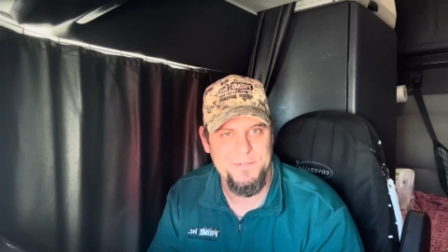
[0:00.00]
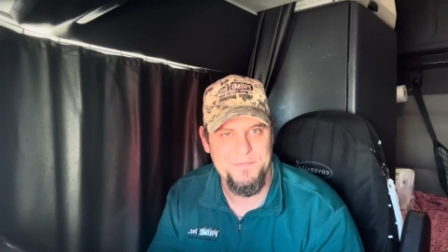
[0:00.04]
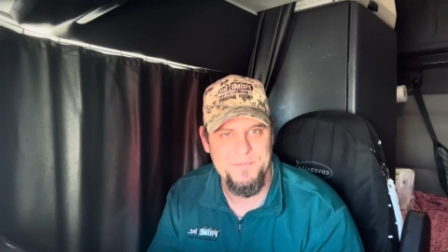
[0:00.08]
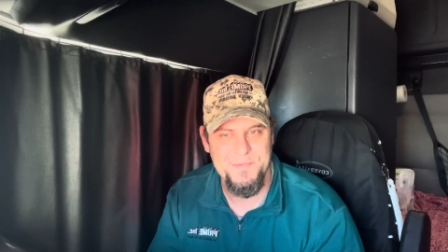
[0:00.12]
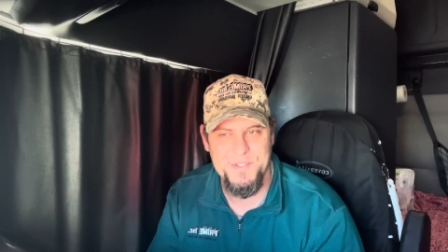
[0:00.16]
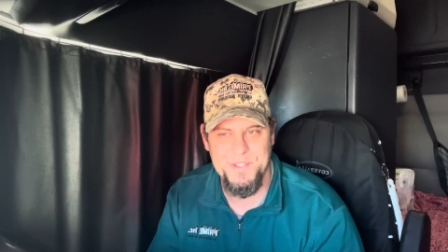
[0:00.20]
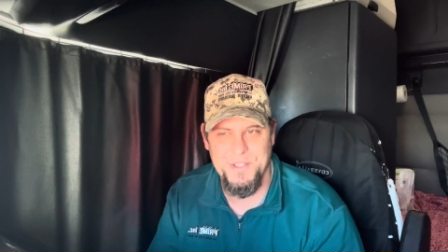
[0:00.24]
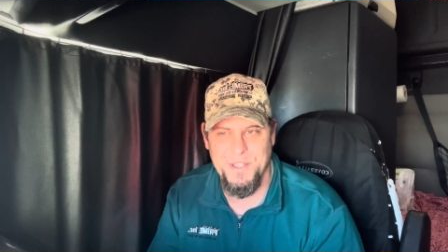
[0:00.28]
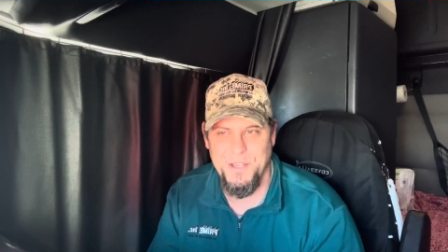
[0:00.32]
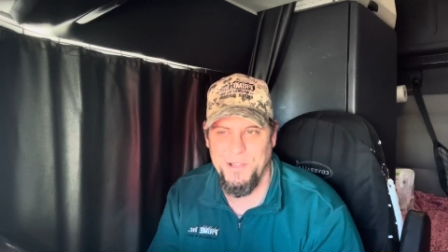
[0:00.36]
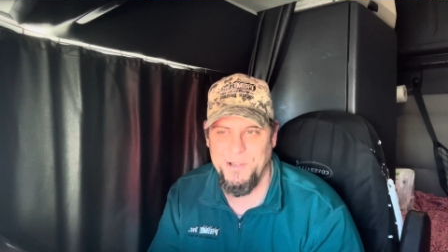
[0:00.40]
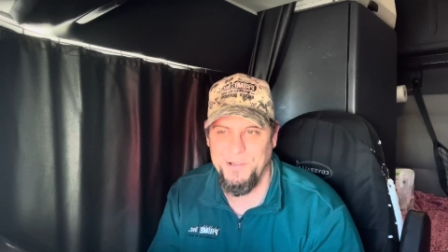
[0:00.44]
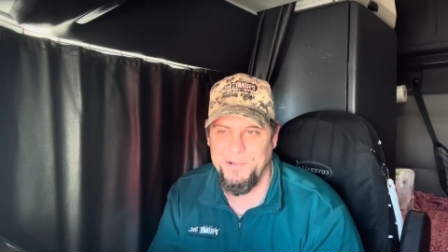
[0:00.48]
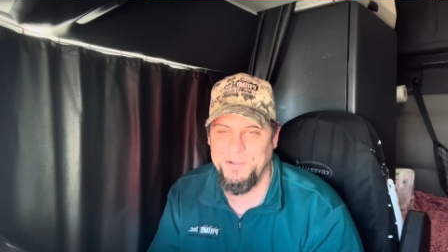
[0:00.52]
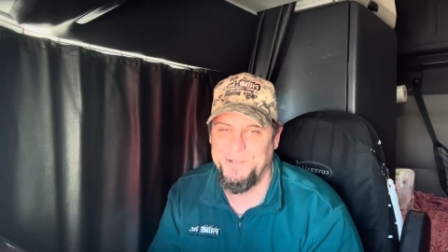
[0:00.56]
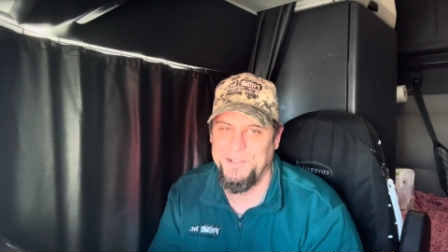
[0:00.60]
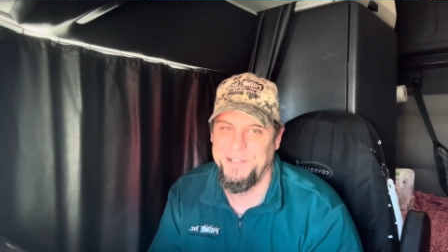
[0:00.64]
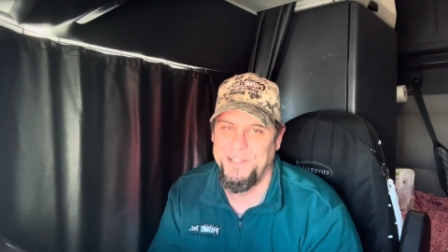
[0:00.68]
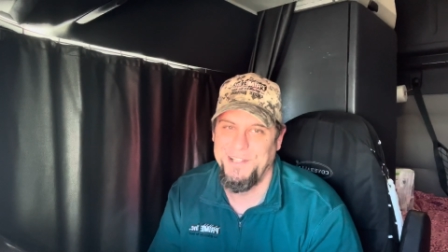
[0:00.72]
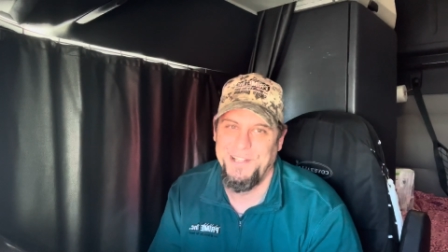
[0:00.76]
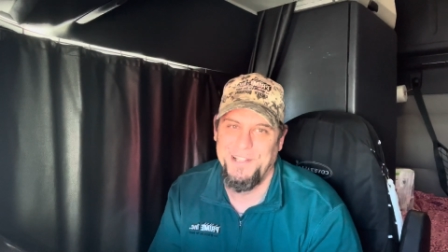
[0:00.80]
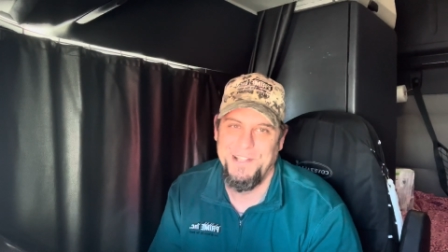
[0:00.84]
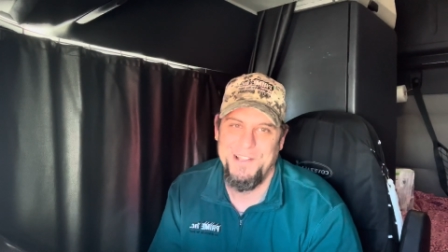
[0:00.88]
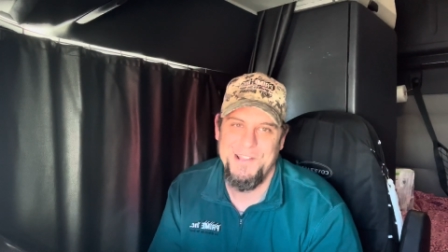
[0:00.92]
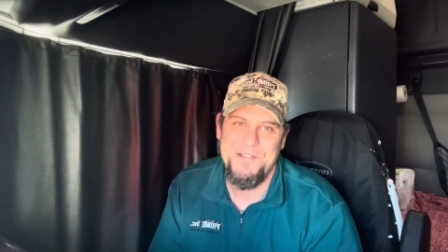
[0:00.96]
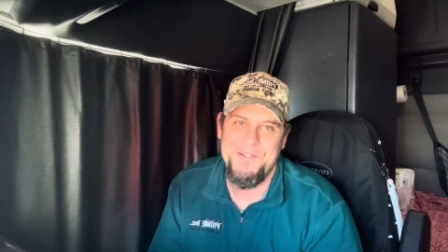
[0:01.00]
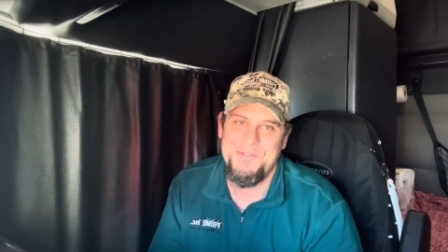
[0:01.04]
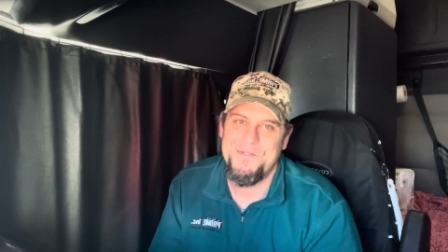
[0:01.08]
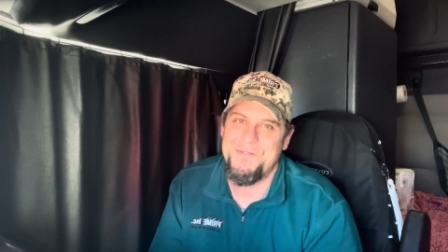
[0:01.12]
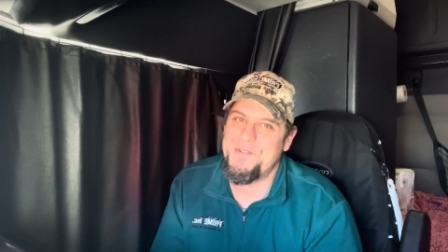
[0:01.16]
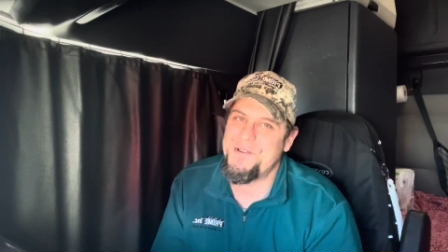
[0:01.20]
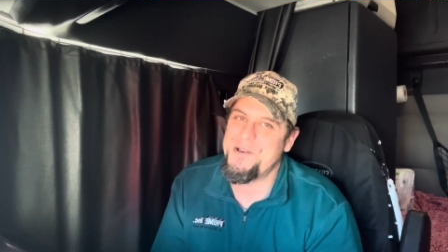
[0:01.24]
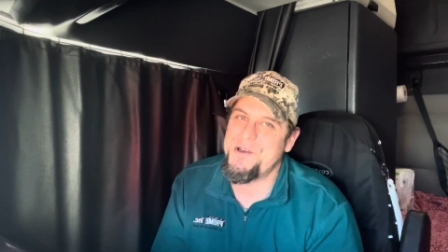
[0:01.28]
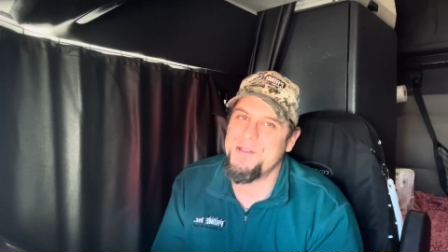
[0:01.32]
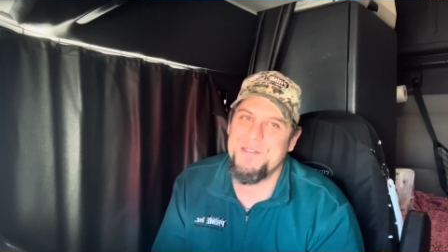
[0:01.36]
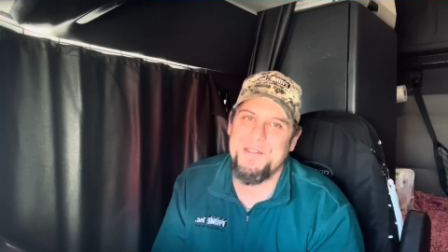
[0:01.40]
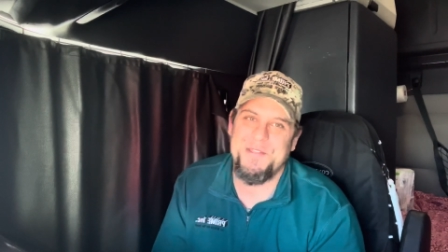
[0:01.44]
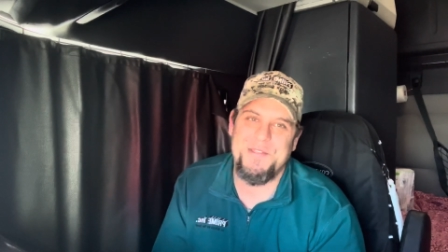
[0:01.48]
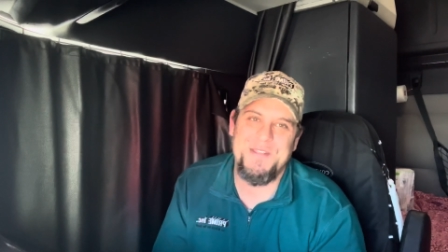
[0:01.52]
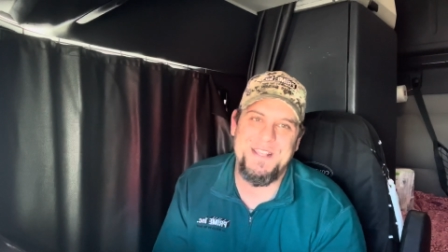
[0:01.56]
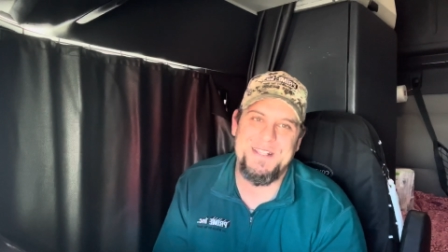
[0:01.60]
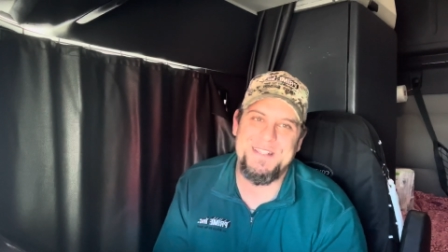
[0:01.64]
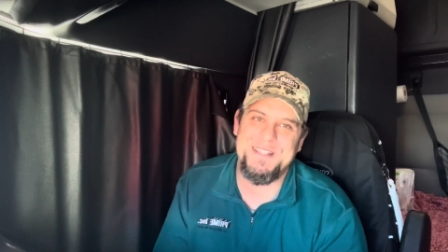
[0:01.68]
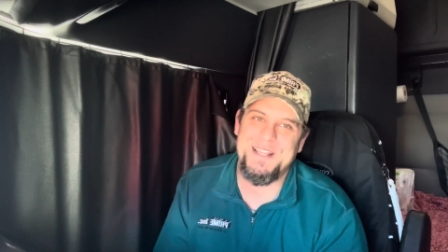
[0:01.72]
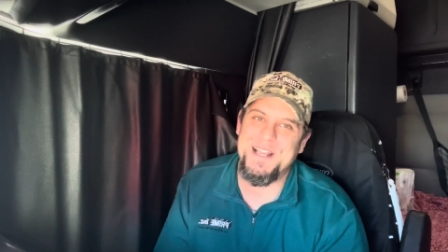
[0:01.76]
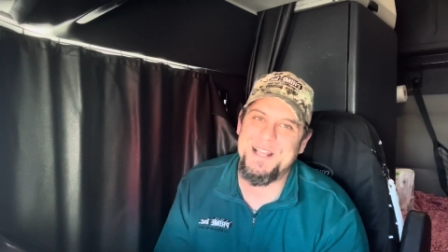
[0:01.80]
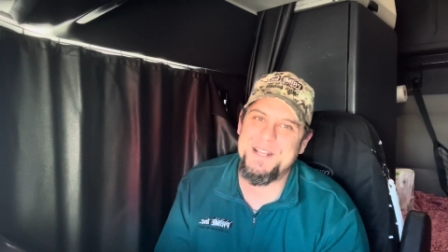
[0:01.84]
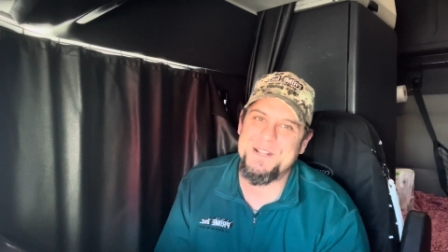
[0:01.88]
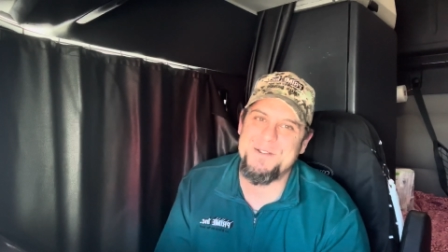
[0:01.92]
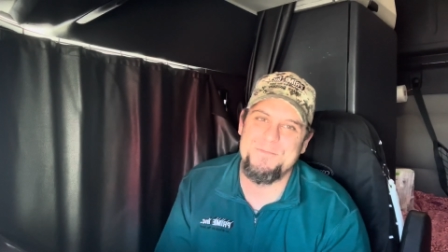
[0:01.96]
So all the
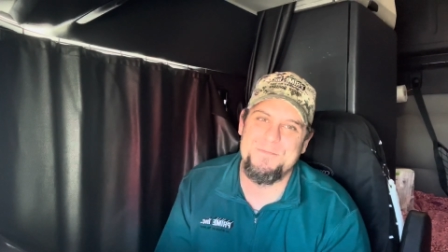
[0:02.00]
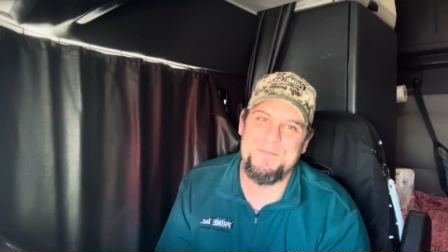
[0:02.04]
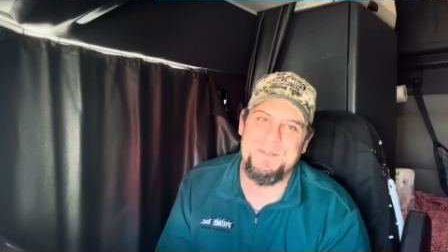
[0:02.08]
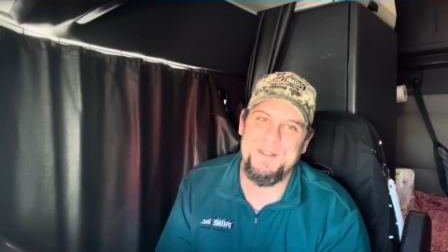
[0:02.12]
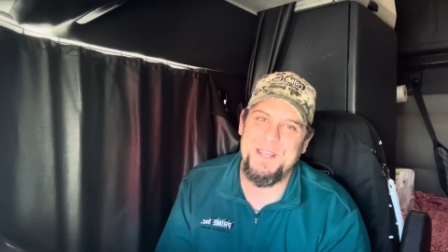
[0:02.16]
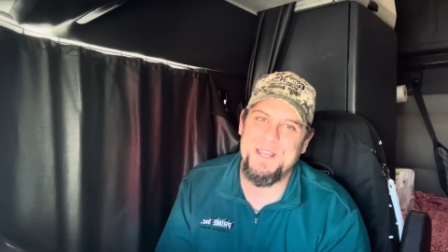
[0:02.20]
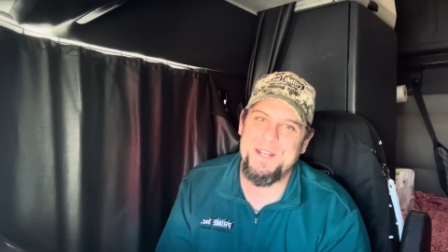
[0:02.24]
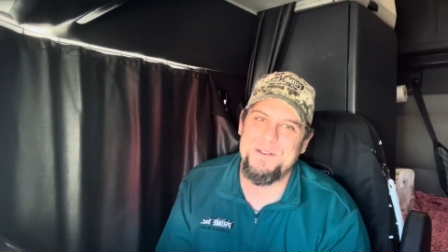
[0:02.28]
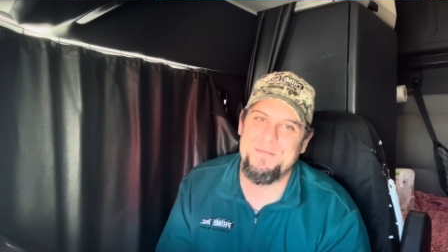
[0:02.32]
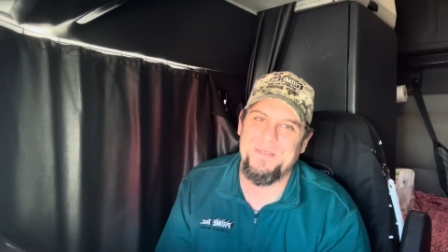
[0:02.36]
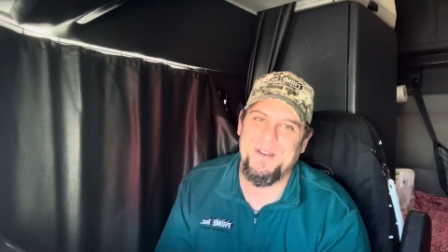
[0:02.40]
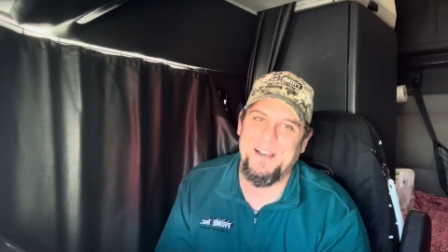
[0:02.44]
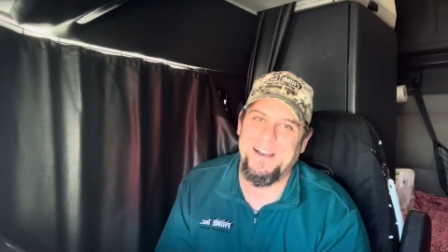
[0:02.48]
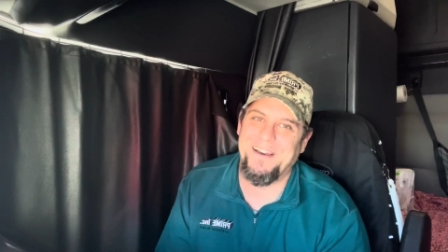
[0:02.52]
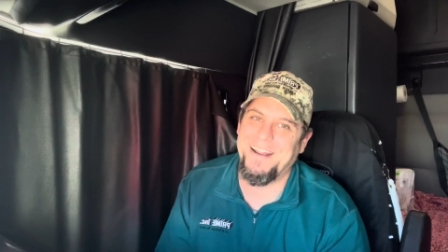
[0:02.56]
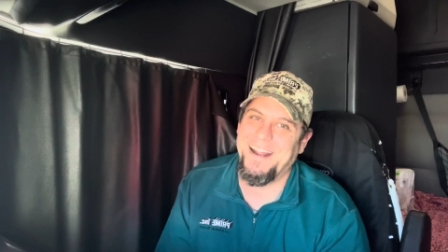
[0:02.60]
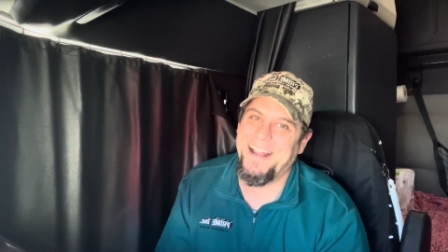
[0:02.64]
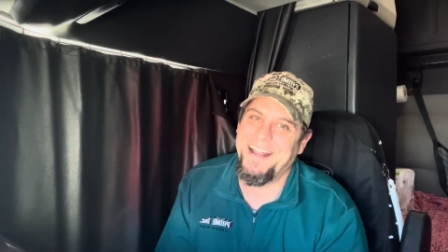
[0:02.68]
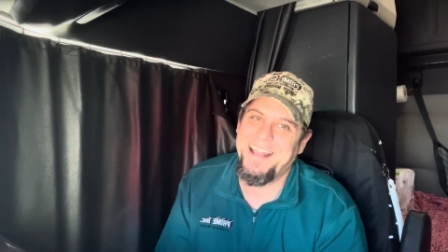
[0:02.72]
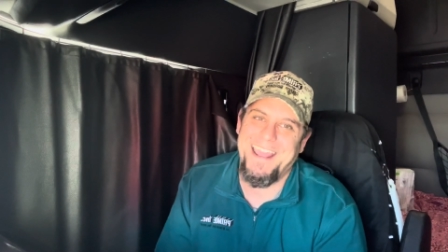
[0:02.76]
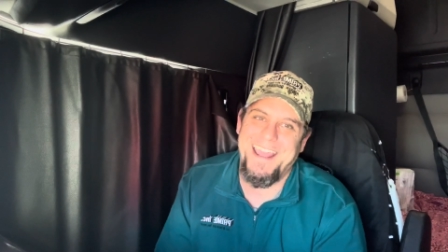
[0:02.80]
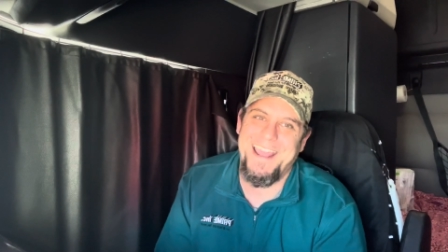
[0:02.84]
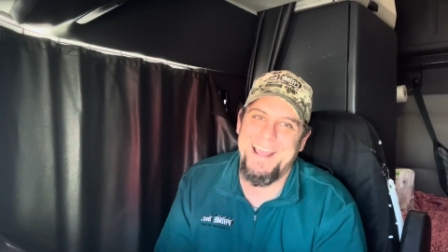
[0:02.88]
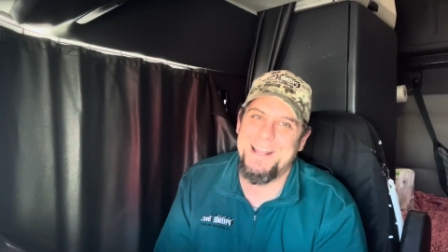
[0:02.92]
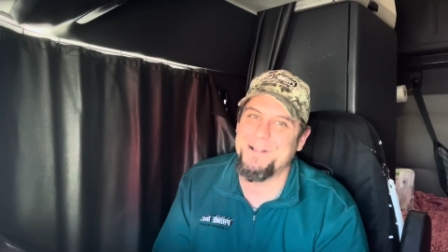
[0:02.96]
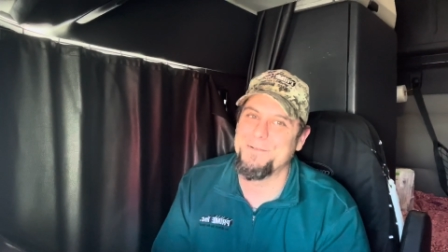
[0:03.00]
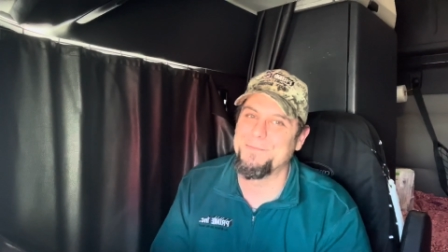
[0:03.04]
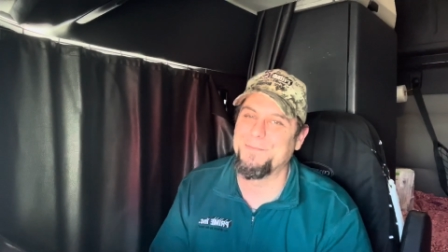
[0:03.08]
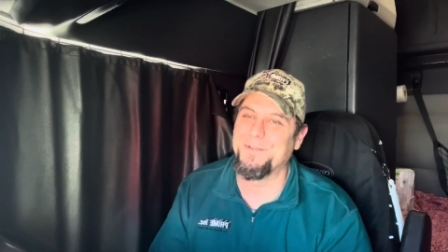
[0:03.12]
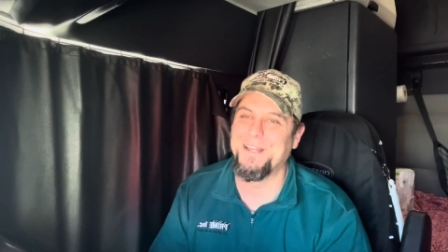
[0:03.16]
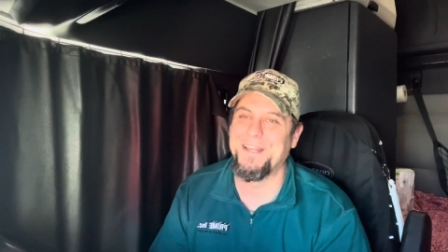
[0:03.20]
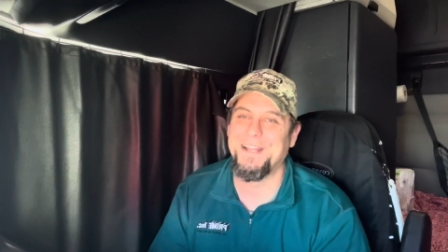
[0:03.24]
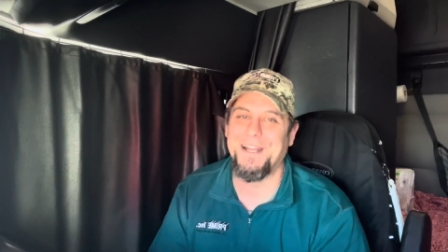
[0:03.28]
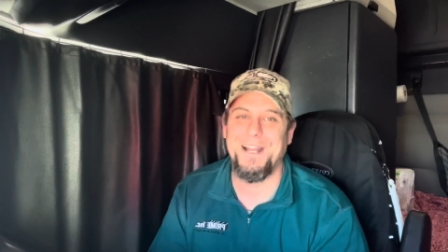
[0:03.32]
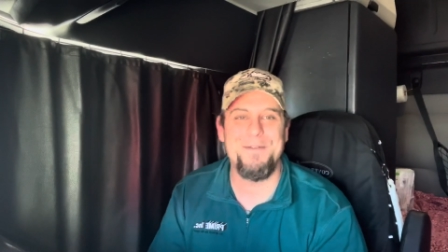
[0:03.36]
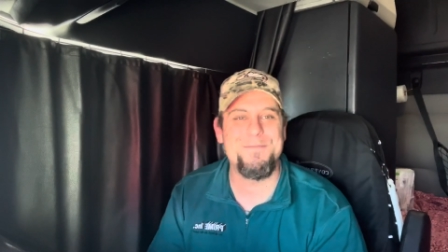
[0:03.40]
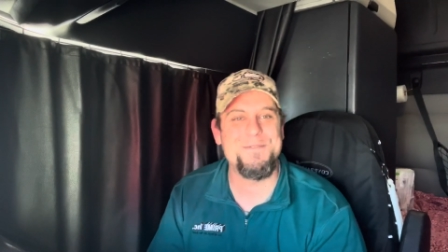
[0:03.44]
things I complain about, I can't complain.